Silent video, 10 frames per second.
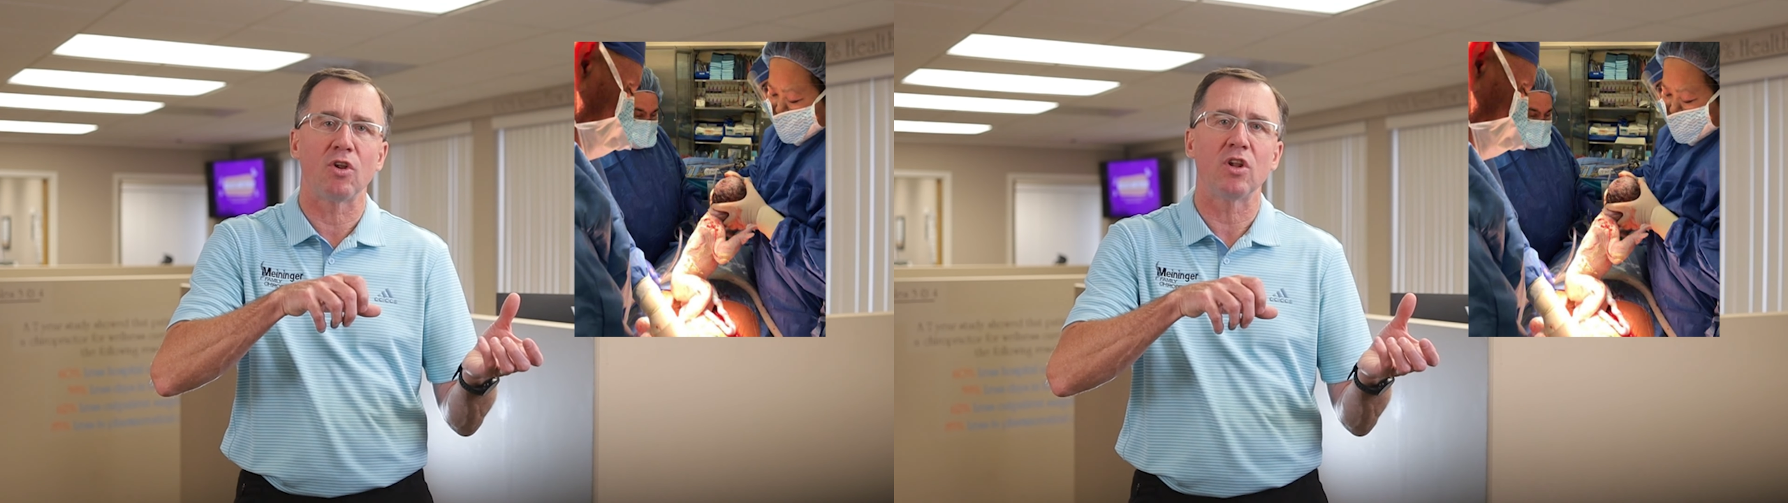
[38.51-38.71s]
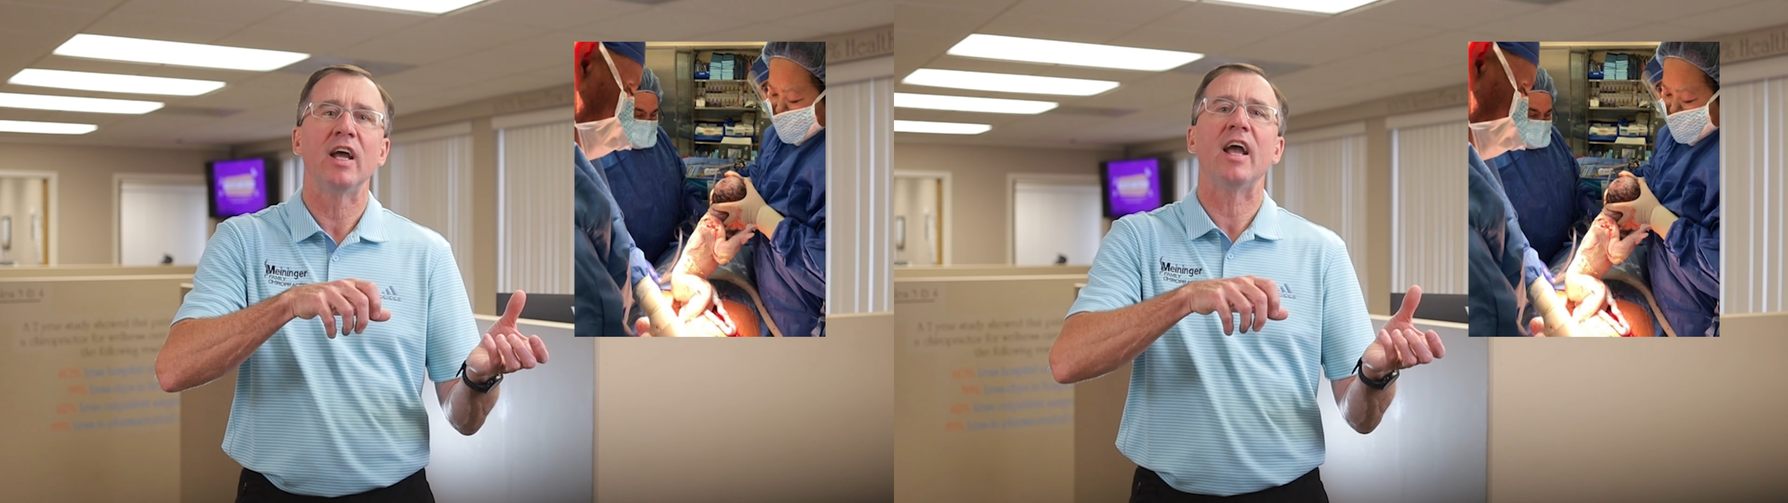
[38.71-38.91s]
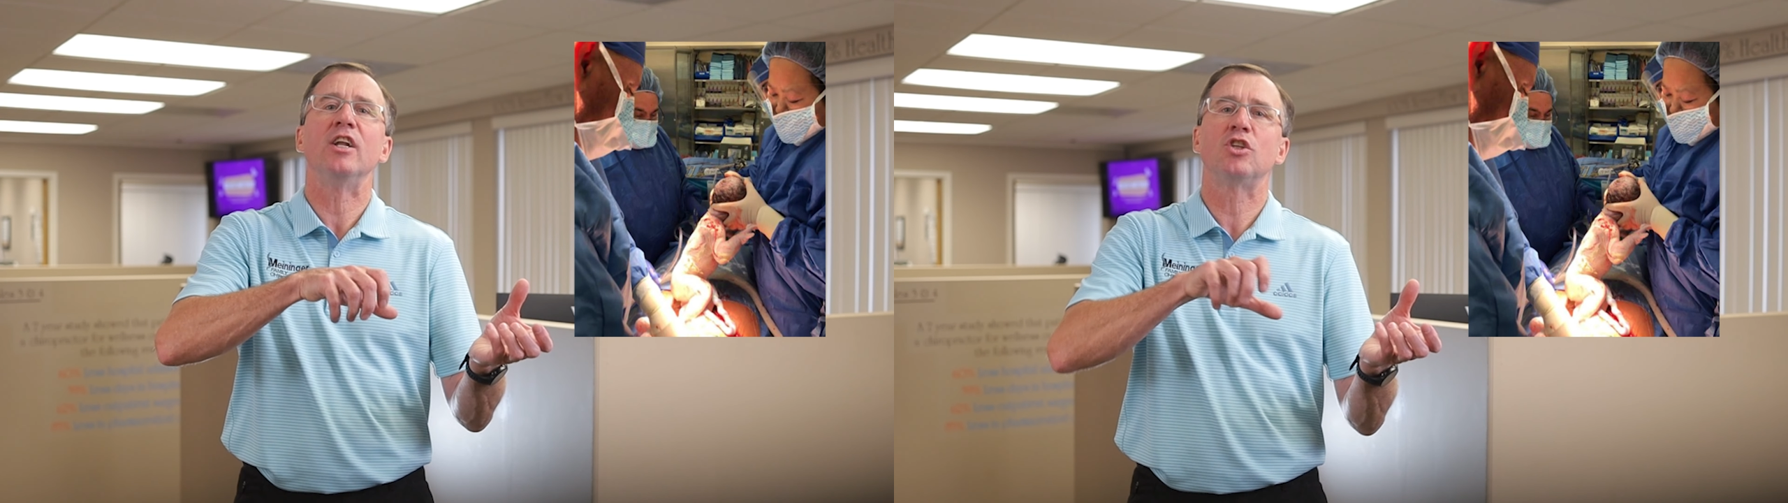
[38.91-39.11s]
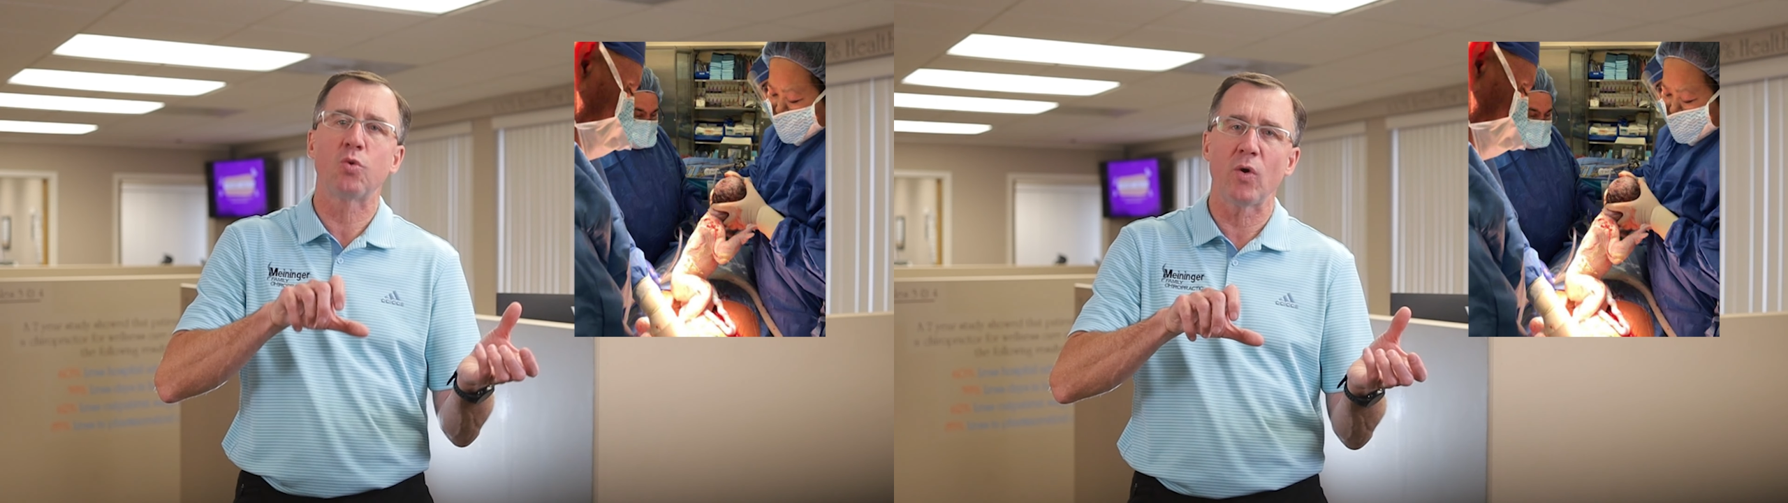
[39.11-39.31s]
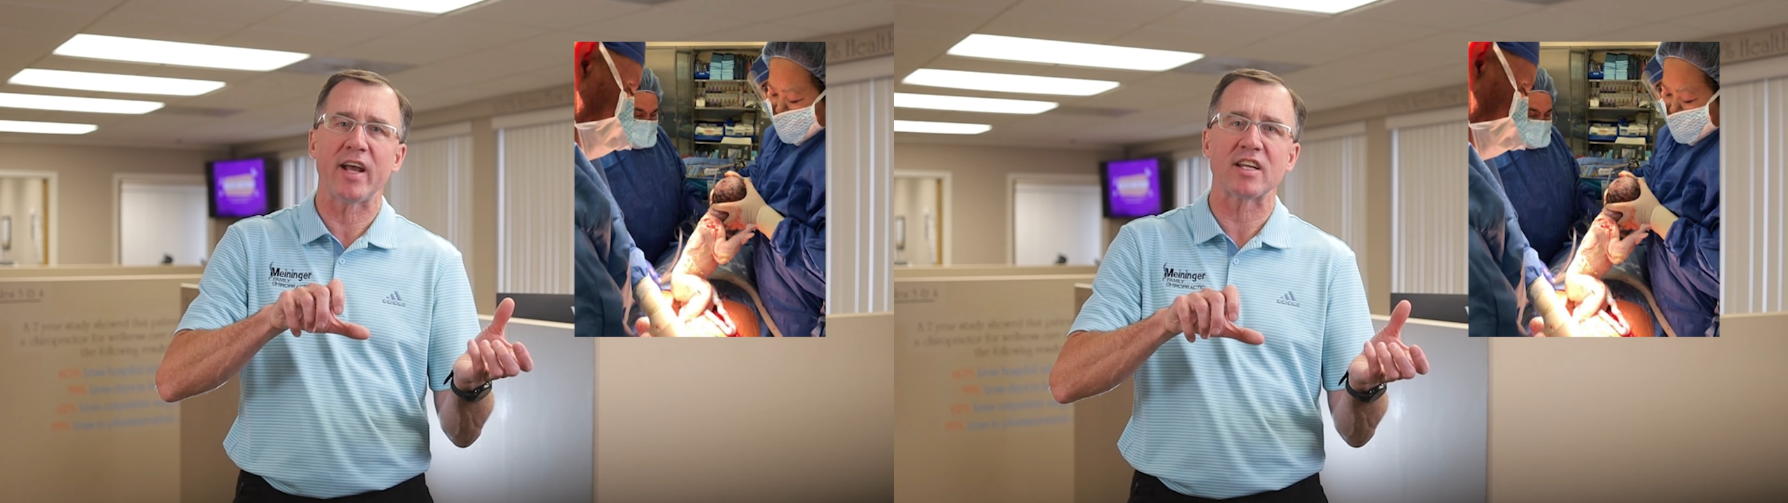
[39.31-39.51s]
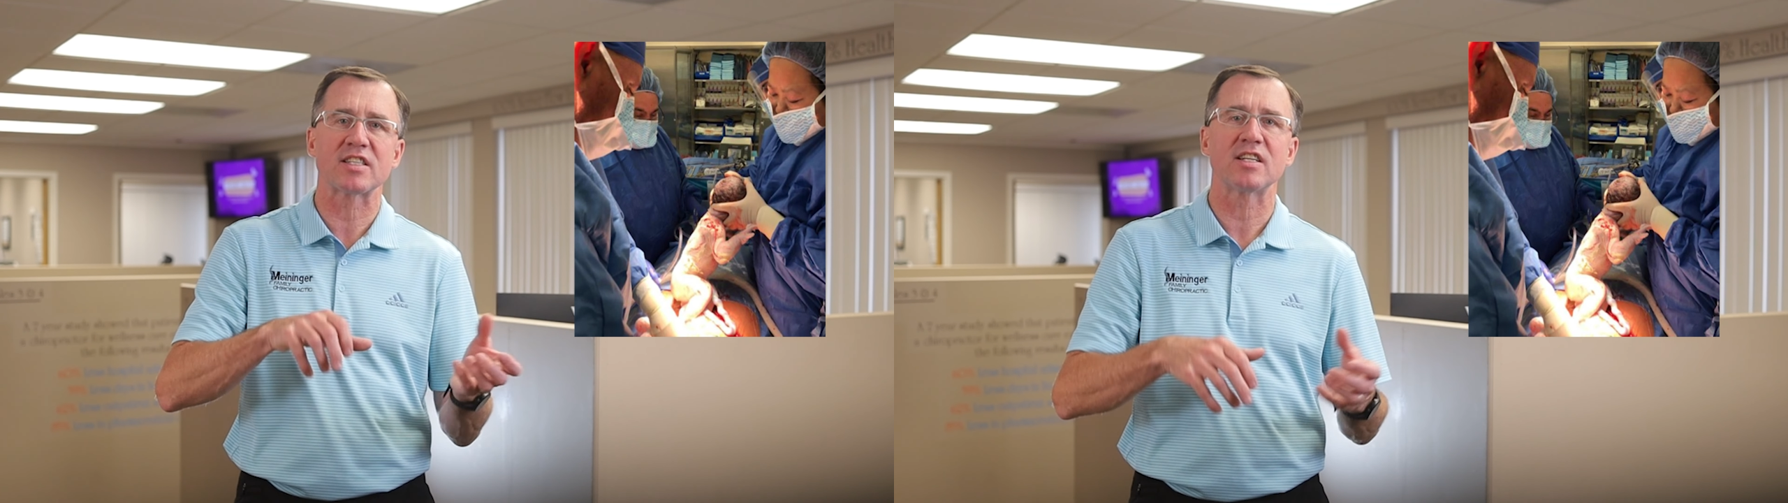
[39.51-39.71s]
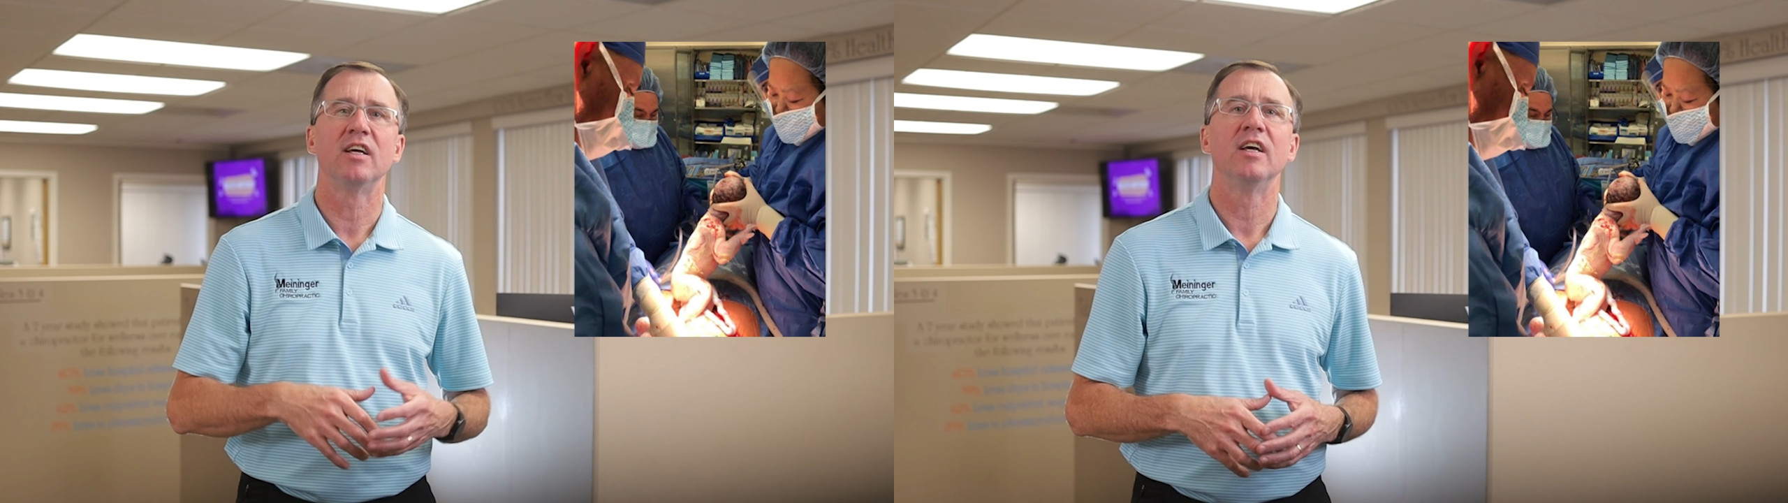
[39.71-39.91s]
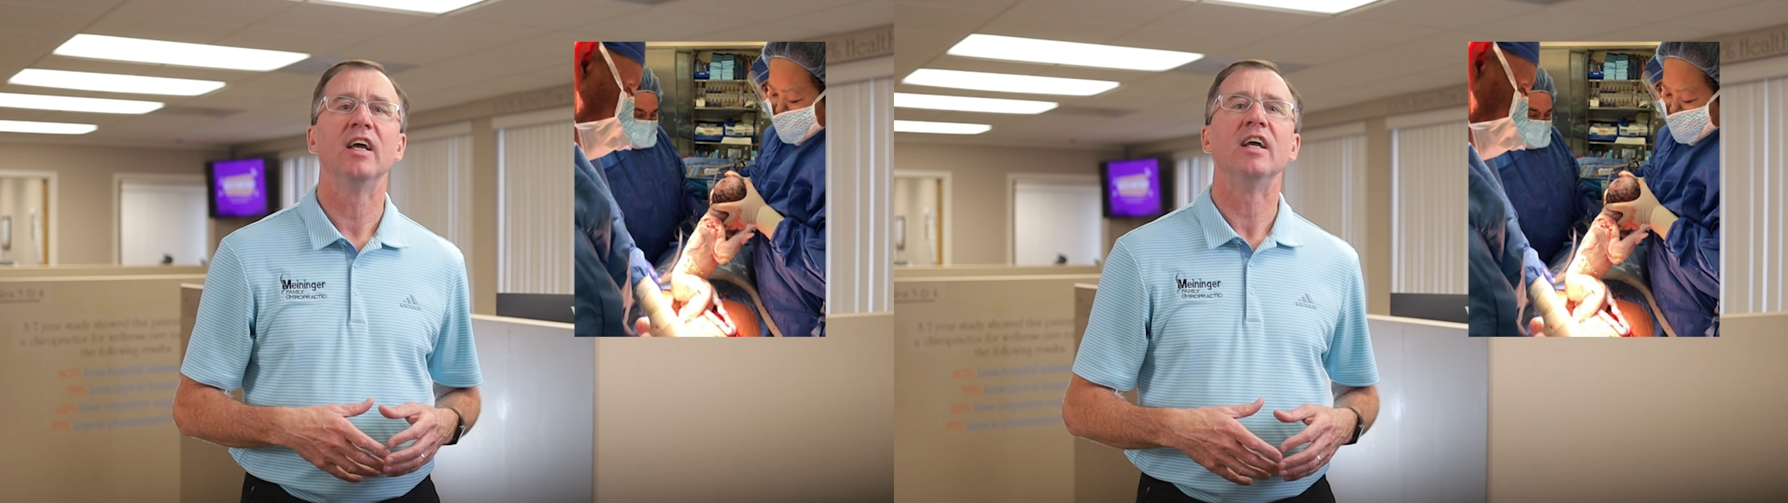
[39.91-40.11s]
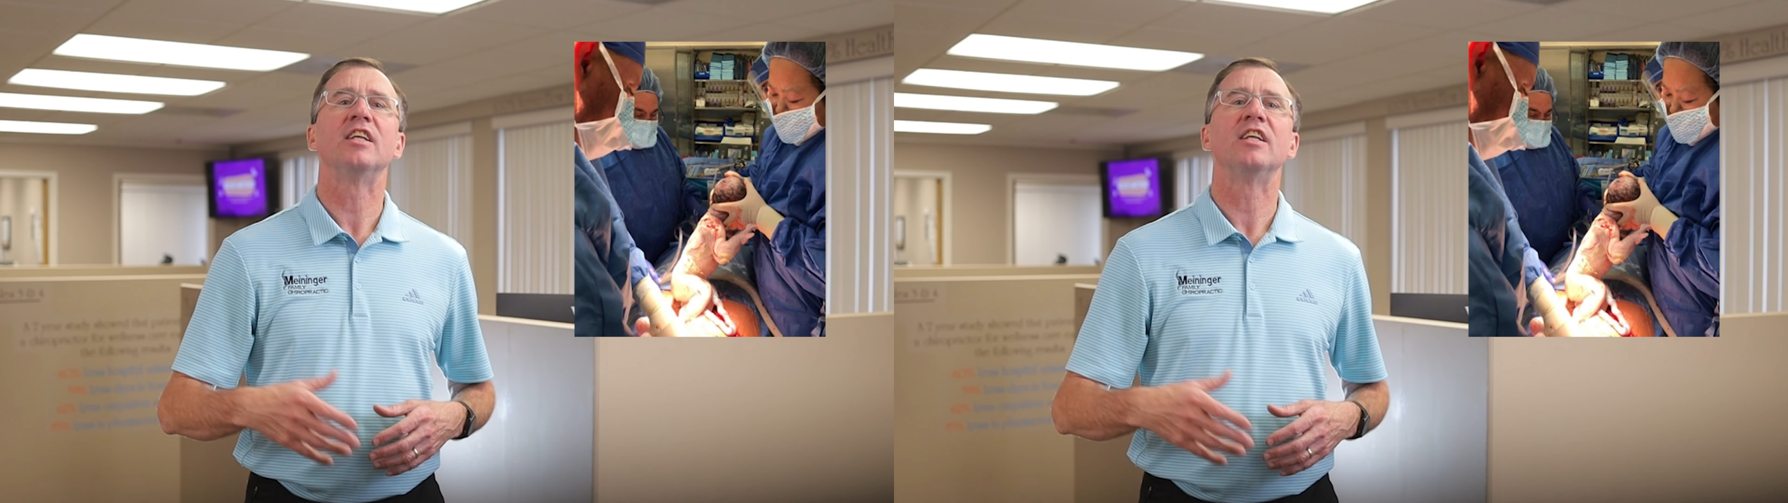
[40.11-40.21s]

pull and twist